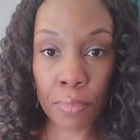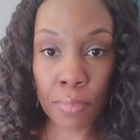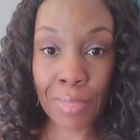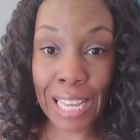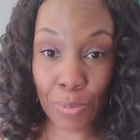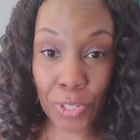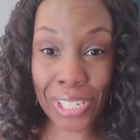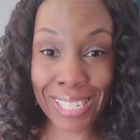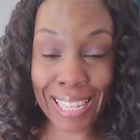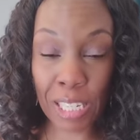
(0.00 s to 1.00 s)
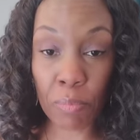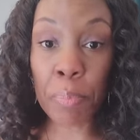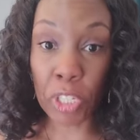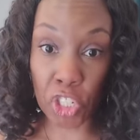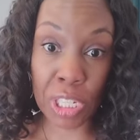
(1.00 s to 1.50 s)
That's what she said to me,
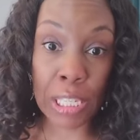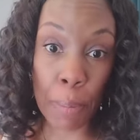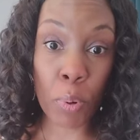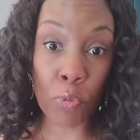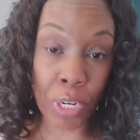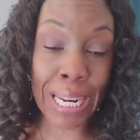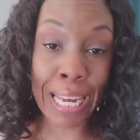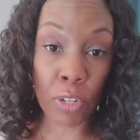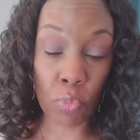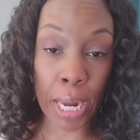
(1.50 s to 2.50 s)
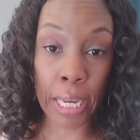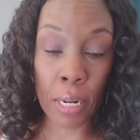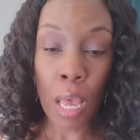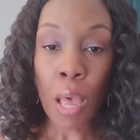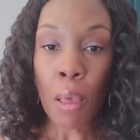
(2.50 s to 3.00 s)
but you slept overnight, right?
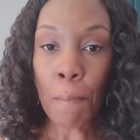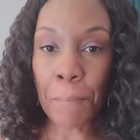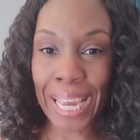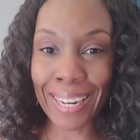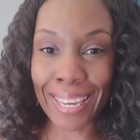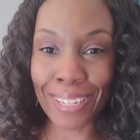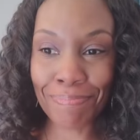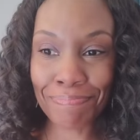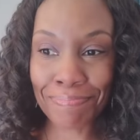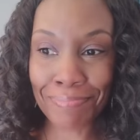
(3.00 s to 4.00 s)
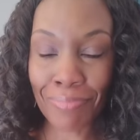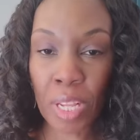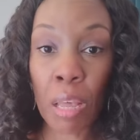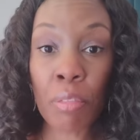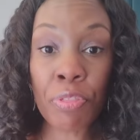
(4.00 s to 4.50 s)
Meaning,
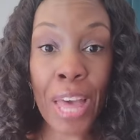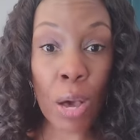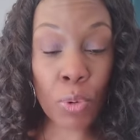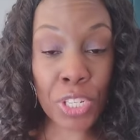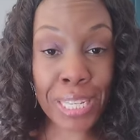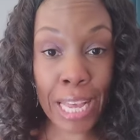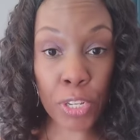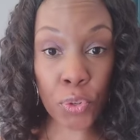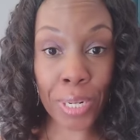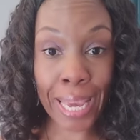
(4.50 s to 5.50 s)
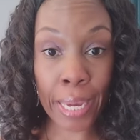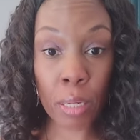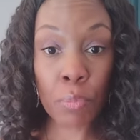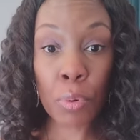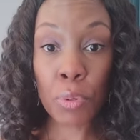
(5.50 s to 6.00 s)
that was yesterday,
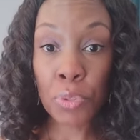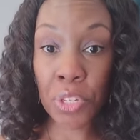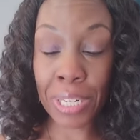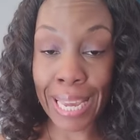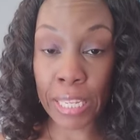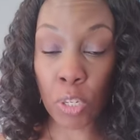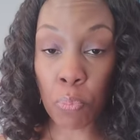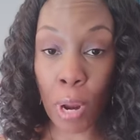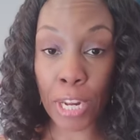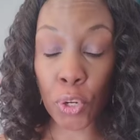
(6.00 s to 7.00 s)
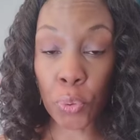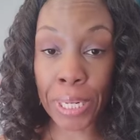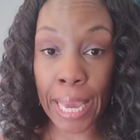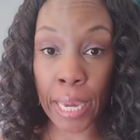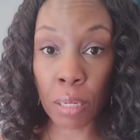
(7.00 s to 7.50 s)
today's a brand new
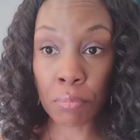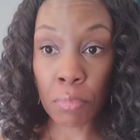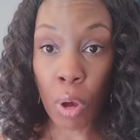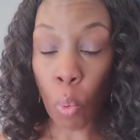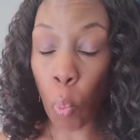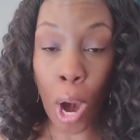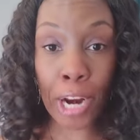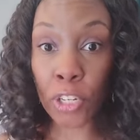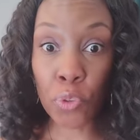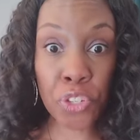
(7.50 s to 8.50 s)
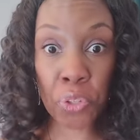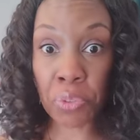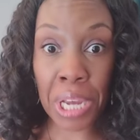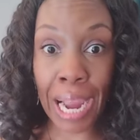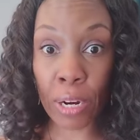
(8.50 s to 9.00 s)
day, why are you still
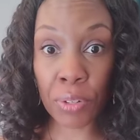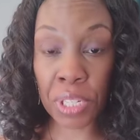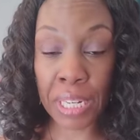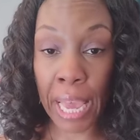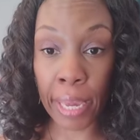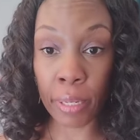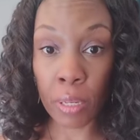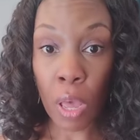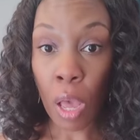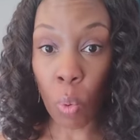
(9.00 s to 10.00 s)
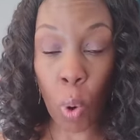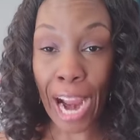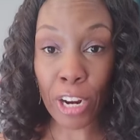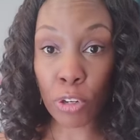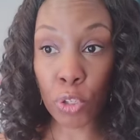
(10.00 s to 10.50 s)
tired today? Why
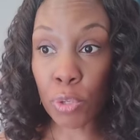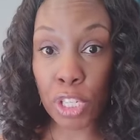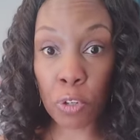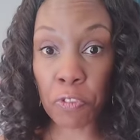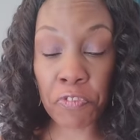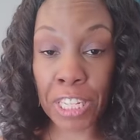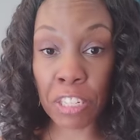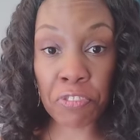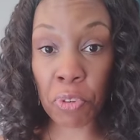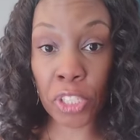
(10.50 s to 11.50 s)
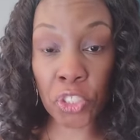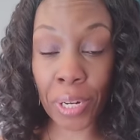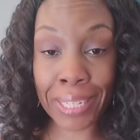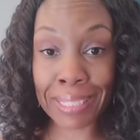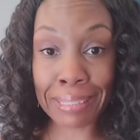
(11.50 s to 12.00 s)
are you still feeling
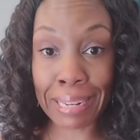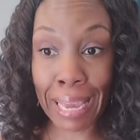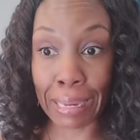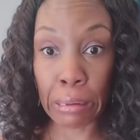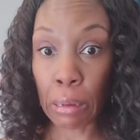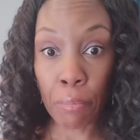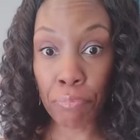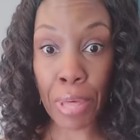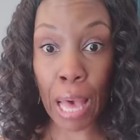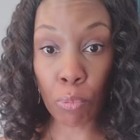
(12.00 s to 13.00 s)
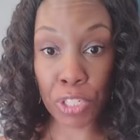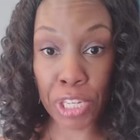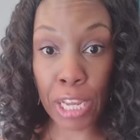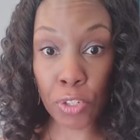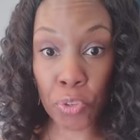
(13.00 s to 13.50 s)
frustrated today? That was
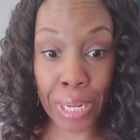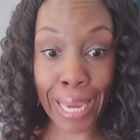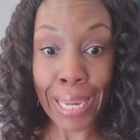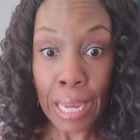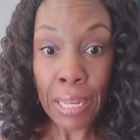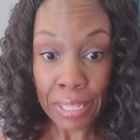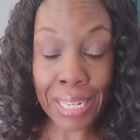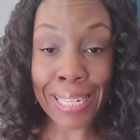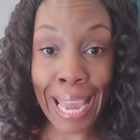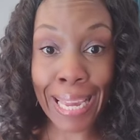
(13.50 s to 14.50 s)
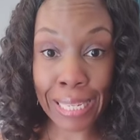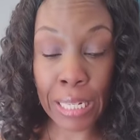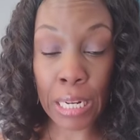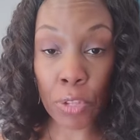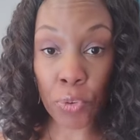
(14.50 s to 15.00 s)
yesterday. Today is
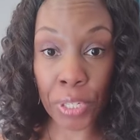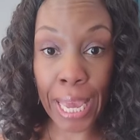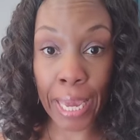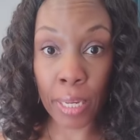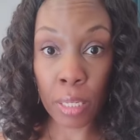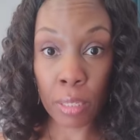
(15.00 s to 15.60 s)
another day.